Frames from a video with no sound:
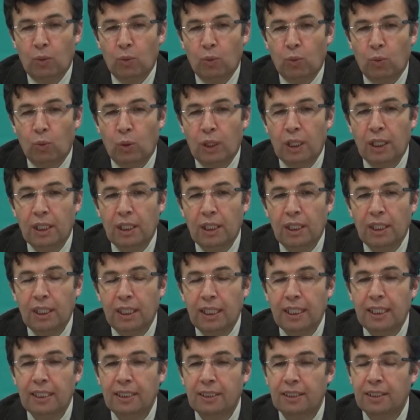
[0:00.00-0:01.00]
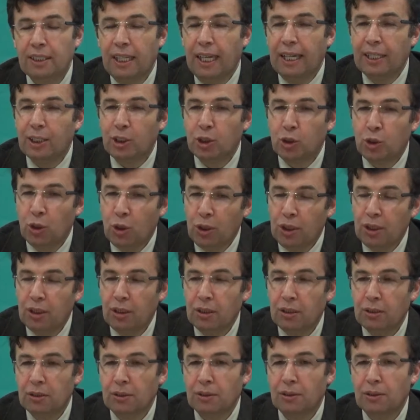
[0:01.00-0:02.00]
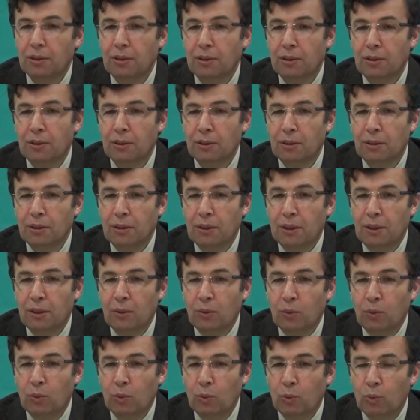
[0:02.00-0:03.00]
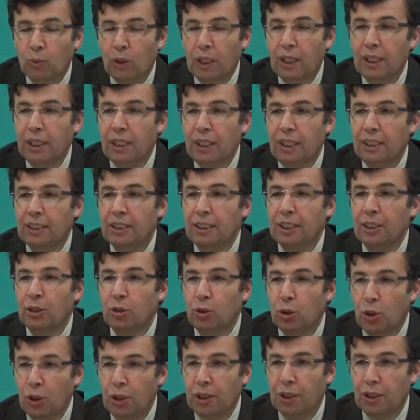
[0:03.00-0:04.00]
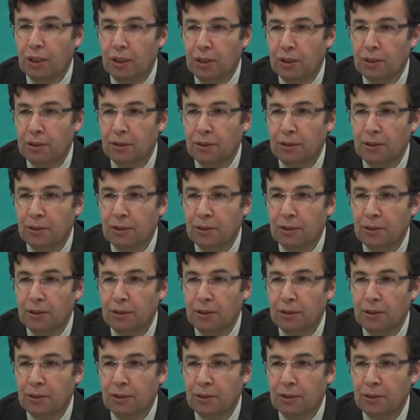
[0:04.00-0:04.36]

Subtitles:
One is external, one is internal.